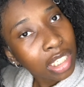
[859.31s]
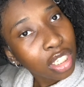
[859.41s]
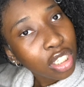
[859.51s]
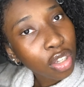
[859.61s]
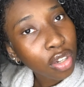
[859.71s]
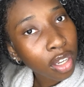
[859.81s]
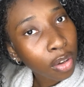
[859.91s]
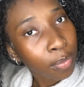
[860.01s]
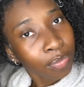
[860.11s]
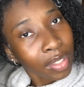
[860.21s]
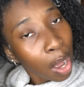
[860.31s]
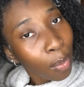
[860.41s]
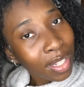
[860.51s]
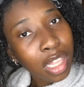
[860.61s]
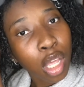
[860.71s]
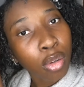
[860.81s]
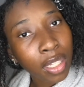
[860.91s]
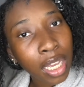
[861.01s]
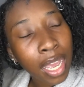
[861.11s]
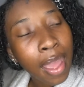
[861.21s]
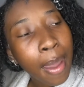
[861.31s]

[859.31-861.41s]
So, you know, I wasn't lonely,